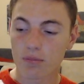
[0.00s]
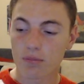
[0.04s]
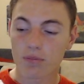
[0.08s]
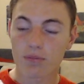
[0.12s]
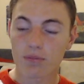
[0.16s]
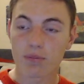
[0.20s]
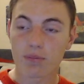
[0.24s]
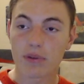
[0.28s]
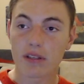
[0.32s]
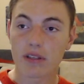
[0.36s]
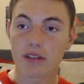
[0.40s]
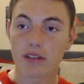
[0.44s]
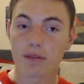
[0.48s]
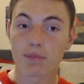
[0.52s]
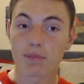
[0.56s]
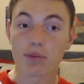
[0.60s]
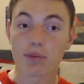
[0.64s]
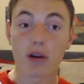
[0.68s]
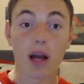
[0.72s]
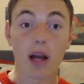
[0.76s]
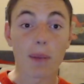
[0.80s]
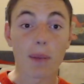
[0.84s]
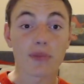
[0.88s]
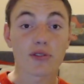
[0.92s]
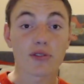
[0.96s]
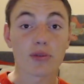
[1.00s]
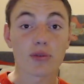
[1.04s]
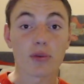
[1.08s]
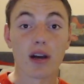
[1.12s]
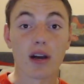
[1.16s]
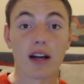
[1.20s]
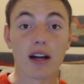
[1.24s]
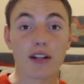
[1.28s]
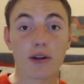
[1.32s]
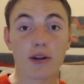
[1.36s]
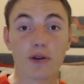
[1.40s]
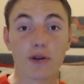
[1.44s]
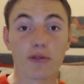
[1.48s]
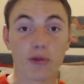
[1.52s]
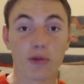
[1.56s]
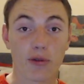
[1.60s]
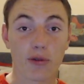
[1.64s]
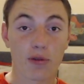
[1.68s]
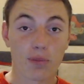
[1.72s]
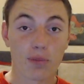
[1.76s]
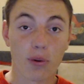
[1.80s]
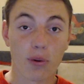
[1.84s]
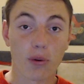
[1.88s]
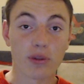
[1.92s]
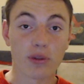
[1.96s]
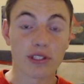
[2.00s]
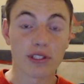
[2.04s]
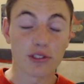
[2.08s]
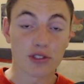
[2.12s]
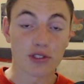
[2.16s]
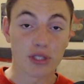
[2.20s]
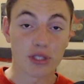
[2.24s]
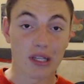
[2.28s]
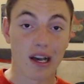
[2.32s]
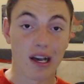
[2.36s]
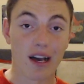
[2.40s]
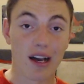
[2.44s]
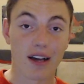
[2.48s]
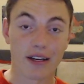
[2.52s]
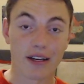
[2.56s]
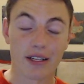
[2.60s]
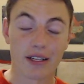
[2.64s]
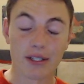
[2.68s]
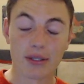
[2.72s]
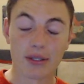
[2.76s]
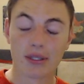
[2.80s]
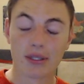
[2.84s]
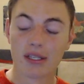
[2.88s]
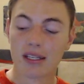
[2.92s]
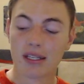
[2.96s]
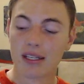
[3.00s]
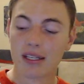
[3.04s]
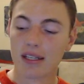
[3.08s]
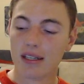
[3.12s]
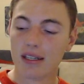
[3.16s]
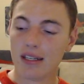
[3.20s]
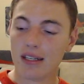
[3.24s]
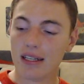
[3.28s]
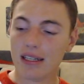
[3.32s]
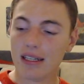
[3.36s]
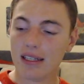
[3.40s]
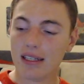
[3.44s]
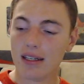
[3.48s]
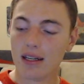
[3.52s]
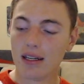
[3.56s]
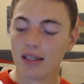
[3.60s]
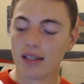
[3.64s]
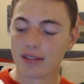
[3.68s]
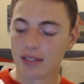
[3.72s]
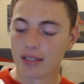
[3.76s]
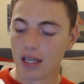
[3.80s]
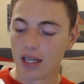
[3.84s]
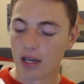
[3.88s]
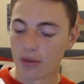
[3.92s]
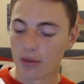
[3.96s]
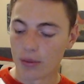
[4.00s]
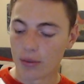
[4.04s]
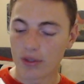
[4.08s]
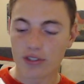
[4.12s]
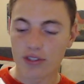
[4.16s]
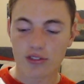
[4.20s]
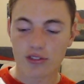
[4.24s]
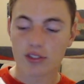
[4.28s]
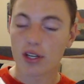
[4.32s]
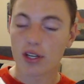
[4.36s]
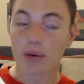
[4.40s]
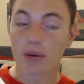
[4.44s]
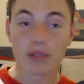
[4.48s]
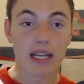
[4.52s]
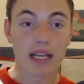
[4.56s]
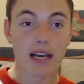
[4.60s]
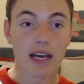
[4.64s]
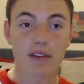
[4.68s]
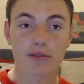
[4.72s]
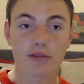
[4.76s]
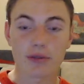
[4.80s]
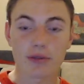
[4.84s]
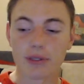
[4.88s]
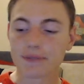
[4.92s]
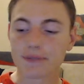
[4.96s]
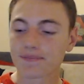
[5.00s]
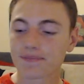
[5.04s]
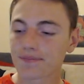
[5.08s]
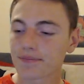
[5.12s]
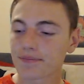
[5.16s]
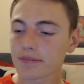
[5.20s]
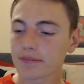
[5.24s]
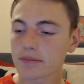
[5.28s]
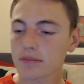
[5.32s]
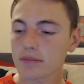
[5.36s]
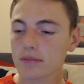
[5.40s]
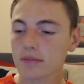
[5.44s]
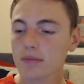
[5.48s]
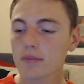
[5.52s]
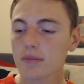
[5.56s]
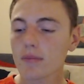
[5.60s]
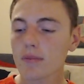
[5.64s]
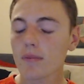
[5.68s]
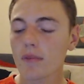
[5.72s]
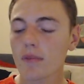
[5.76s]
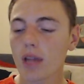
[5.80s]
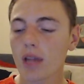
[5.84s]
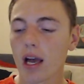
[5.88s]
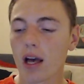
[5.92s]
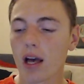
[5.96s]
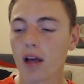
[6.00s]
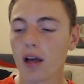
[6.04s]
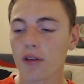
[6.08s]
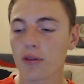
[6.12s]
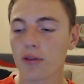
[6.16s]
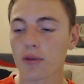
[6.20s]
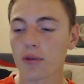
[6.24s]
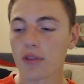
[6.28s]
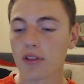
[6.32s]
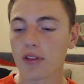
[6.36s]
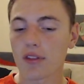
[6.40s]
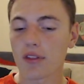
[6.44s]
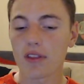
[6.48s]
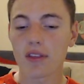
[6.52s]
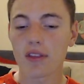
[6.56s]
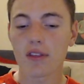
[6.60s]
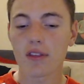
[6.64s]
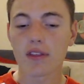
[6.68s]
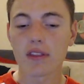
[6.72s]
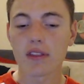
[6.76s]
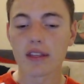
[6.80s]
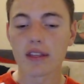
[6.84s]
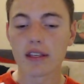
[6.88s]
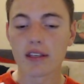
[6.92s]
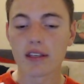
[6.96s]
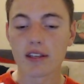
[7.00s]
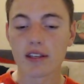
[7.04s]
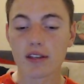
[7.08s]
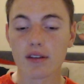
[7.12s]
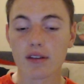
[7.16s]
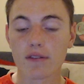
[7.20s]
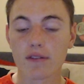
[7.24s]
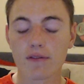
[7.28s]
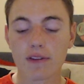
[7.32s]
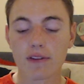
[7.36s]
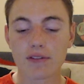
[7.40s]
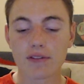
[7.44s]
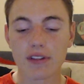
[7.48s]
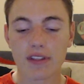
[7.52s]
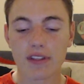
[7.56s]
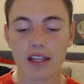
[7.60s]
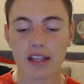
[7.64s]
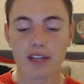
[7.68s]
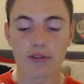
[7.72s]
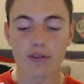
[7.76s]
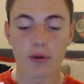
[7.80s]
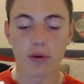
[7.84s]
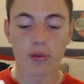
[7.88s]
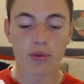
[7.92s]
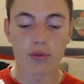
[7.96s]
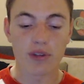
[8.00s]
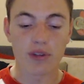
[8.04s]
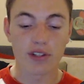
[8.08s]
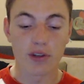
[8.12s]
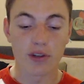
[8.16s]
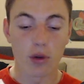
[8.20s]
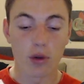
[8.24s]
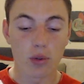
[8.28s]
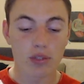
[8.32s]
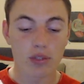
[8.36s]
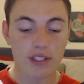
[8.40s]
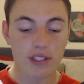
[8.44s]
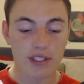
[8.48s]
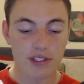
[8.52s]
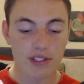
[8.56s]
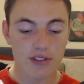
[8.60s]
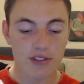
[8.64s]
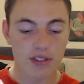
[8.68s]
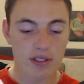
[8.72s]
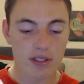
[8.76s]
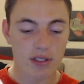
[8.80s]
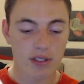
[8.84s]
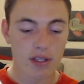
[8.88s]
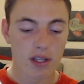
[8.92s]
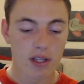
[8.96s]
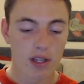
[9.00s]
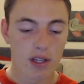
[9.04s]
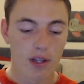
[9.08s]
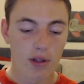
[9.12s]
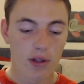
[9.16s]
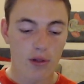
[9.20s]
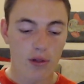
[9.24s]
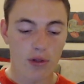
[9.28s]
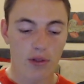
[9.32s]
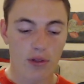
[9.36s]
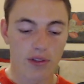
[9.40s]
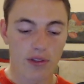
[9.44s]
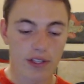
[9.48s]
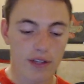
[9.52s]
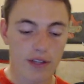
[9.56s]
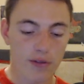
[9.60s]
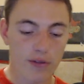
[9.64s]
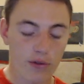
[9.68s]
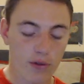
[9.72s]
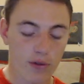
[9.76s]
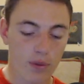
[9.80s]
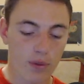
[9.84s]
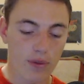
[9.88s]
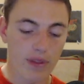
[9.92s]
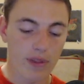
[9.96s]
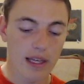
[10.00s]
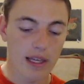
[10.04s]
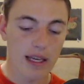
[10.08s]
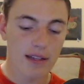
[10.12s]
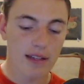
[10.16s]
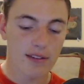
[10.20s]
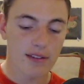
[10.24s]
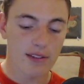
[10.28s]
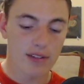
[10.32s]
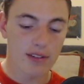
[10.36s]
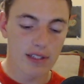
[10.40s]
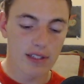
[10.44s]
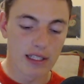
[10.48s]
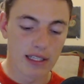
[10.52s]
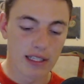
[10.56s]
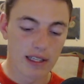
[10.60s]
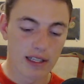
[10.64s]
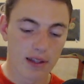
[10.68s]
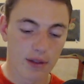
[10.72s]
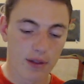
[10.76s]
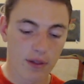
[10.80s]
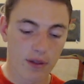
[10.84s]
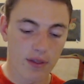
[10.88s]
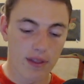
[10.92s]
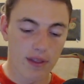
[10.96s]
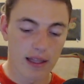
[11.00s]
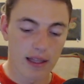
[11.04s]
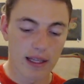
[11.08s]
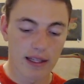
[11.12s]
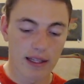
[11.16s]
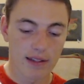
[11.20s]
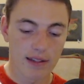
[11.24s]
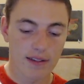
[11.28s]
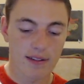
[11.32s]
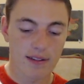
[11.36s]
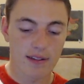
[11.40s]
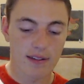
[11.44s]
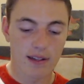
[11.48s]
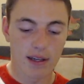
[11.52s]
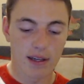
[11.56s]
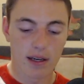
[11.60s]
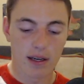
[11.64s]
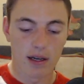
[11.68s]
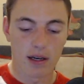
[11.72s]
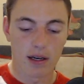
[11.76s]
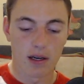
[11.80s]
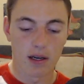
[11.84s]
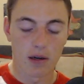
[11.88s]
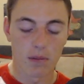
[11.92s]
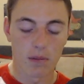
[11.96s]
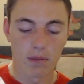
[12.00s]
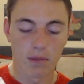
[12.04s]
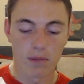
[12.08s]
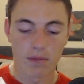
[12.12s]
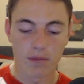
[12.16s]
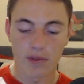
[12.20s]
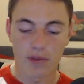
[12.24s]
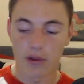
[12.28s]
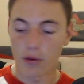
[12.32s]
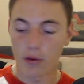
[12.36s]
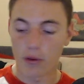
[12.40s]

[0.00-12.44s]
big props to Rhino for supporting Chicago and really just going after it. So this is the 50th anniversary gold edition. So the difference with that is that there